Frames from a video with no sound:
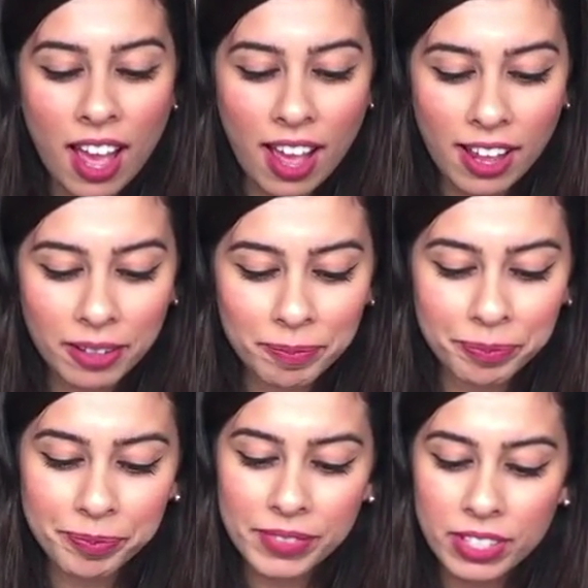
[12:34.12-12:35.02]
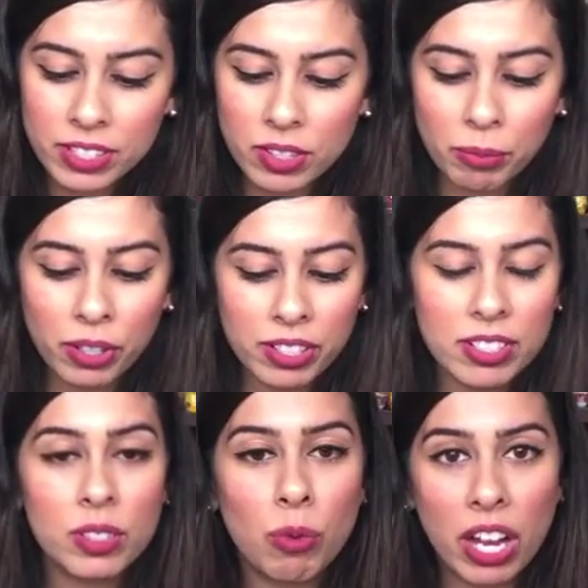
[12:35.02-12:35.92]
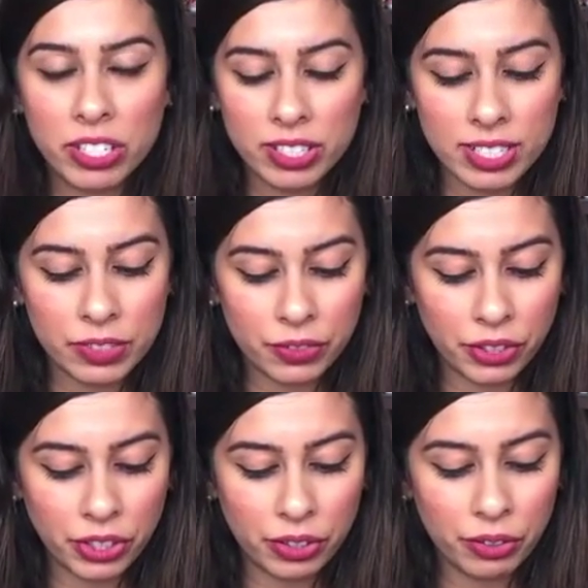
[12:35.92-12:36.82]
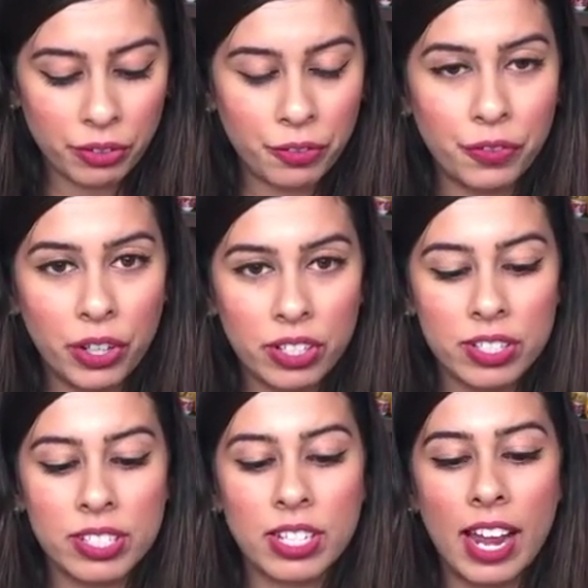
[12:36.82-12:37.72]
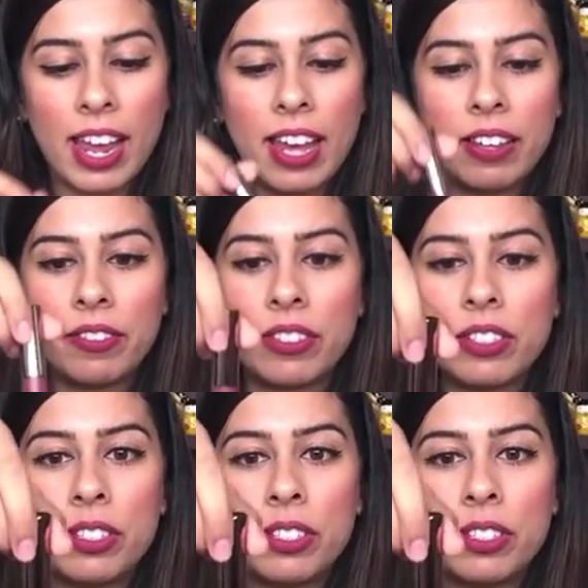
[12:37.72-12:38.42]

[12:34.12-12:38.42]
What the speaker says: So I'm gonna swatch these for you. First, I have